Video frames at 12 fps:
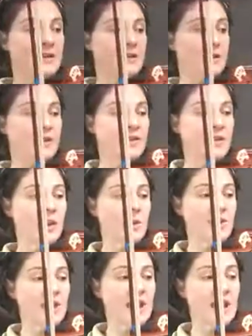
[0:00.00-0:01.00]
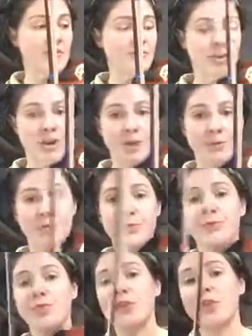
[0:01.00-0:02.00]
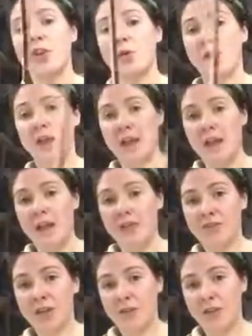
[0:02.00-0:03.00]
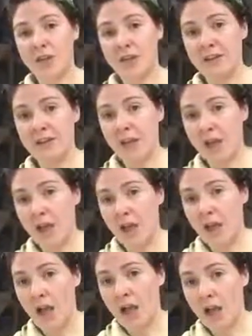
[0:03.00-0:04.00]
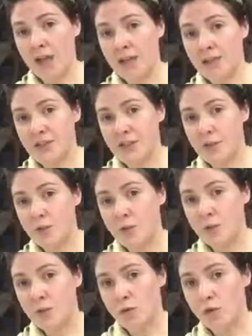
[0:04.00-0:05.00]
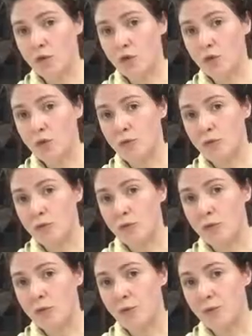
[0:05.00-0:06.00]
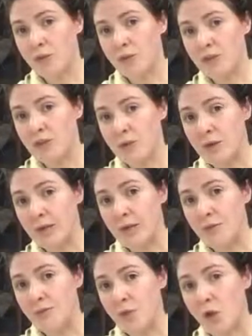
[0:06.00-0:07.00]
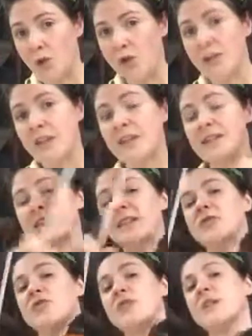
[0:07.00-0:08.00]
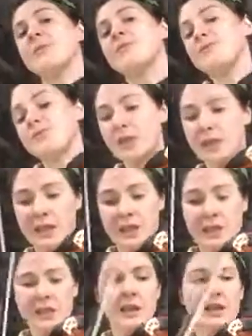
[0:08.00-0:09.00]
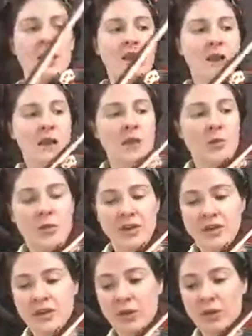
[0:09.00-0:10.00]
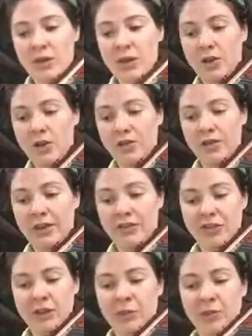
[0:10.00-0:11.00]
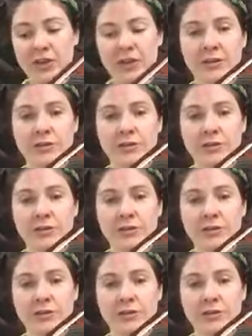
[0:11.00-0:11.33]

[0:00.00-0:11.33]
So we start with F sharps. So F sharps is a high two or a normal two as we've been doing it on the D string, okay? And we start with lots of F sharps.